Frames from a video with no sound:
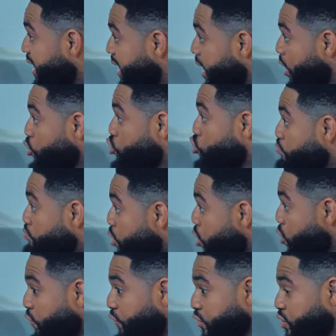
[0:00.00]
bring the girl
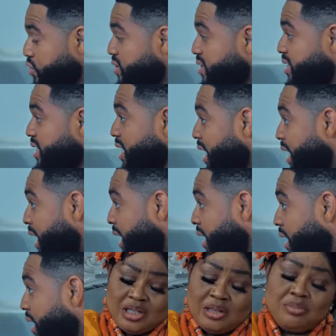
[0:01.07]
tomorrow for you to see
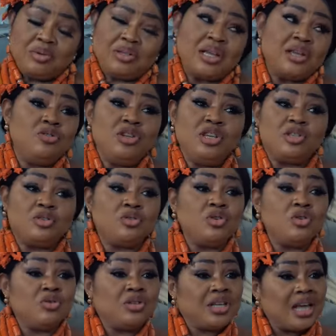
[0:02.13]
her. But I need
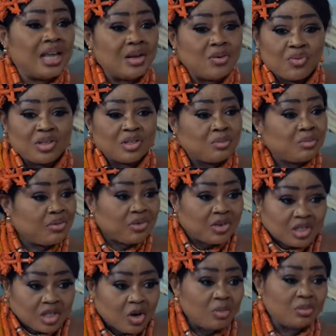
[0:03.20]
to know the girl in question
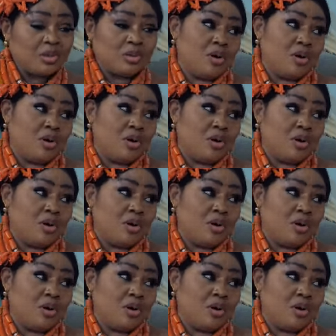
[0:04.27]
before she